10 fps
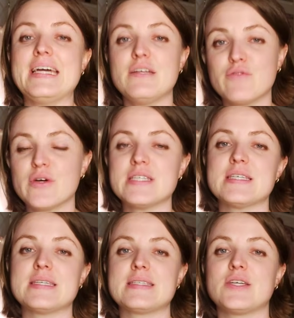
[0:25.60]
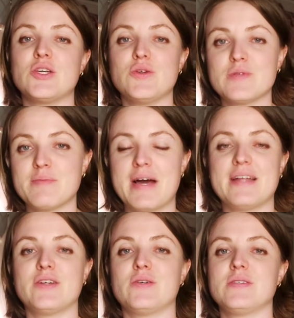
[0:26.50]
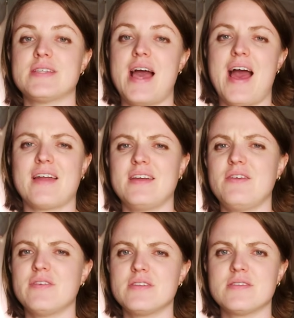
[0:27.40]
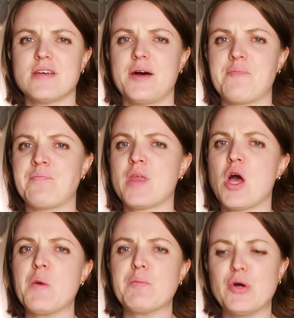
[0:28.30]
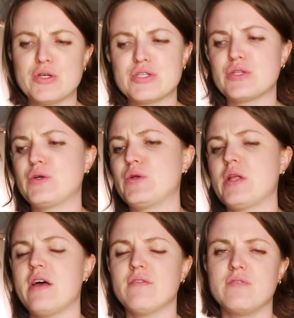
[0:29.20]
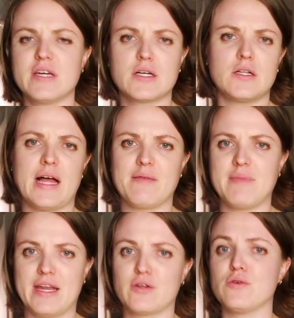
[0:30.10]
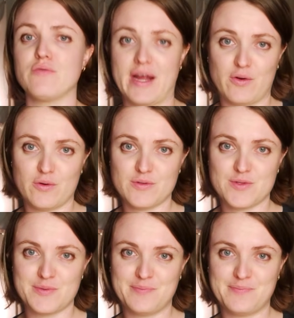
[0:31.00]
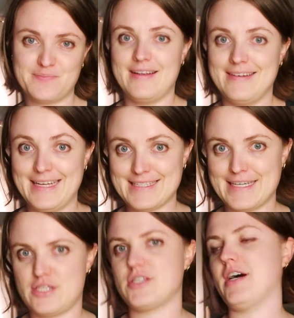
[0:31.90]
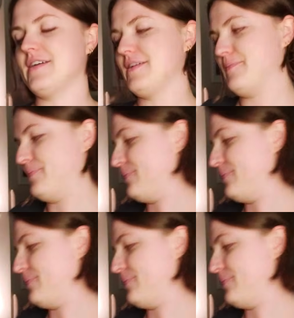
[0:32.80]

invoices, user manuals, and even some personal, vehicle, and medical records. Let's get started.